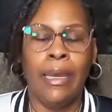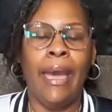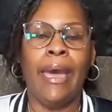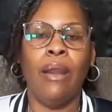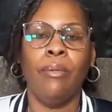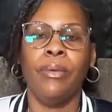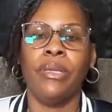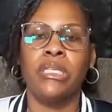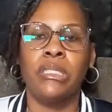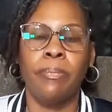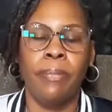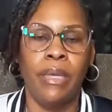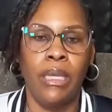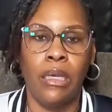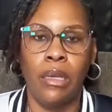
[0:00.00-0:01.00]
I don't want to
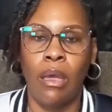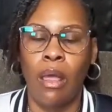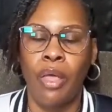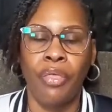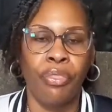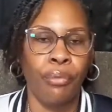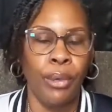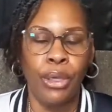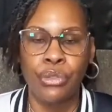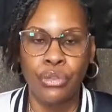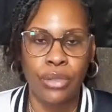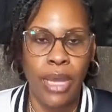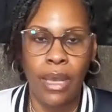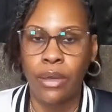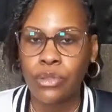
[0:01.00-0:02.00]
spend
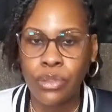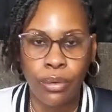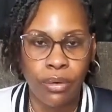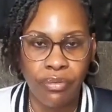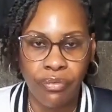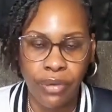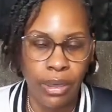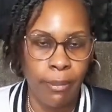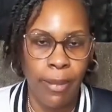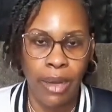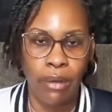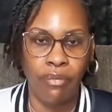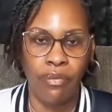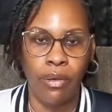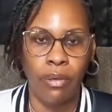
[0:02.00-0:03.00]
$300 on a freaking
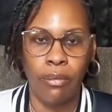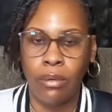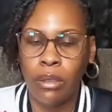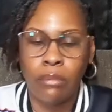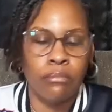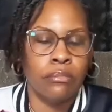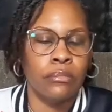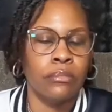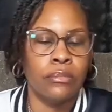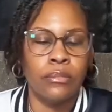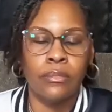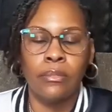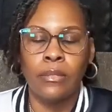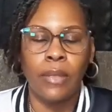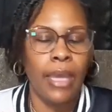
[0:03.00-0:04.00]
microphone.
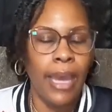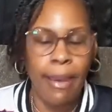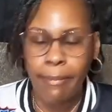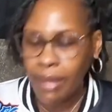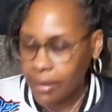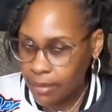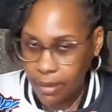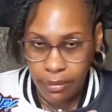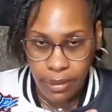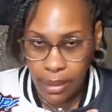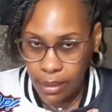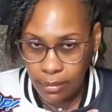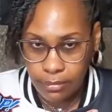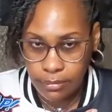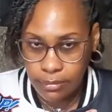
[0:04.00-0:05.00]
I'm not there
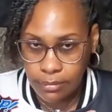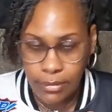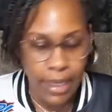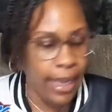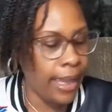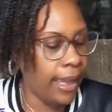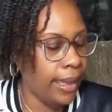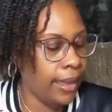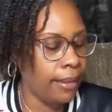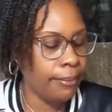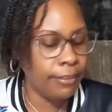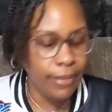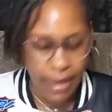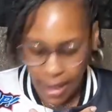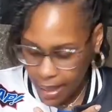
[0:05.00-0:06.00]
yet. I
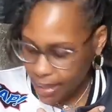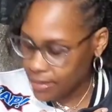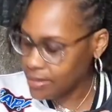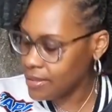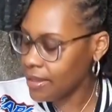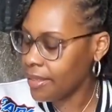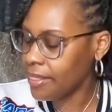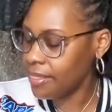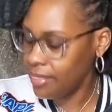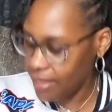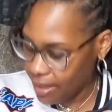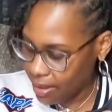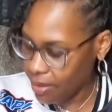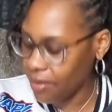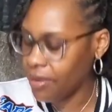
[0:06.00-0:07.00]
am not
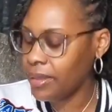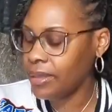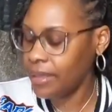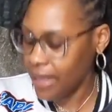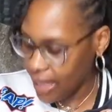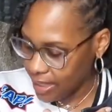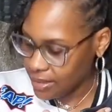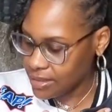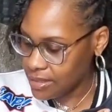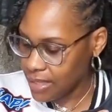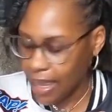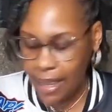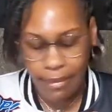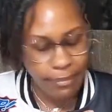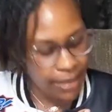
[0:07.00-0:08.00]
there yet.
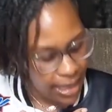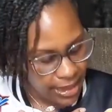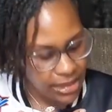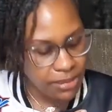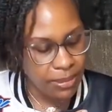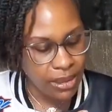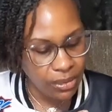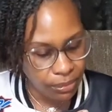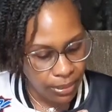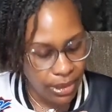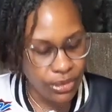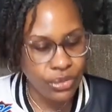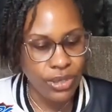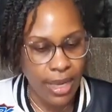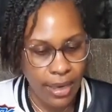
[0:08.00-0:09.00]
I am not spending
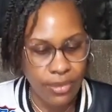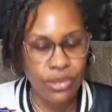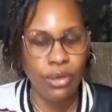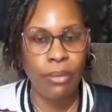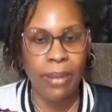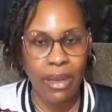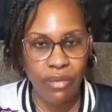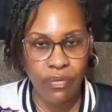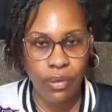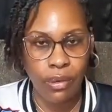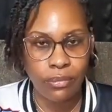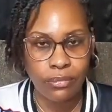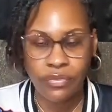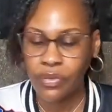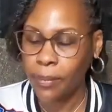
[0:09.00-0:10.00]
$300 on a
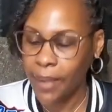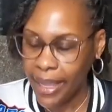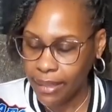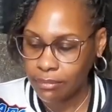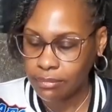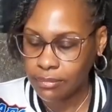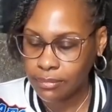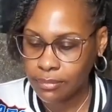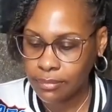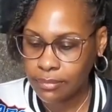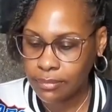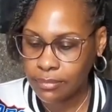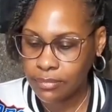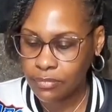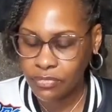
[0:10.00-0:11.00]
microphone. For what?
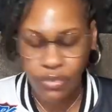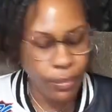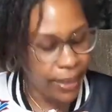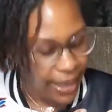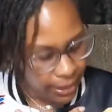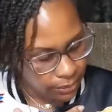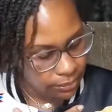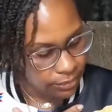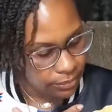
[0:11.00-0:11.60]
For what?